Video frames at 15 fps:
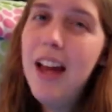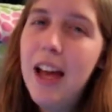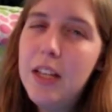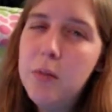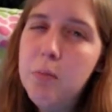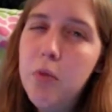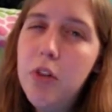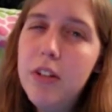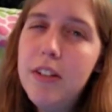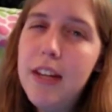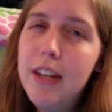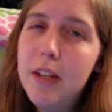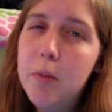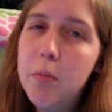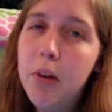Has Muda
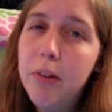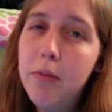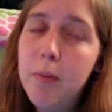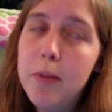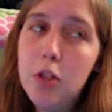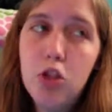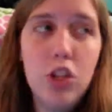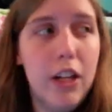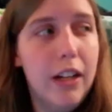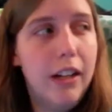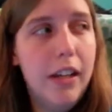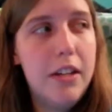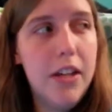taken a break from this channel